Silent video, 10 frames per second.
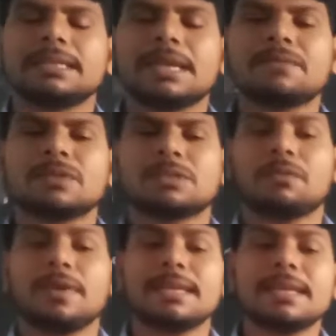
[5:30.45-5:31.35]
gives us
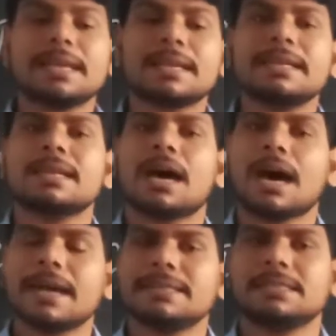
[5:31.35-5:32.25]
very
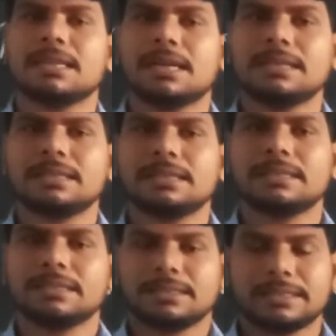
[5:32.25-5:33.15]
clear idea
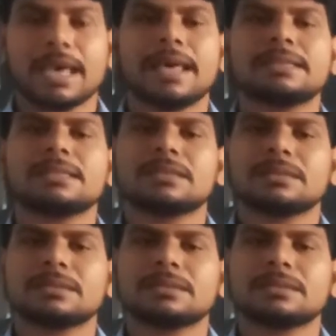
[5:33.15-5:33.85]
that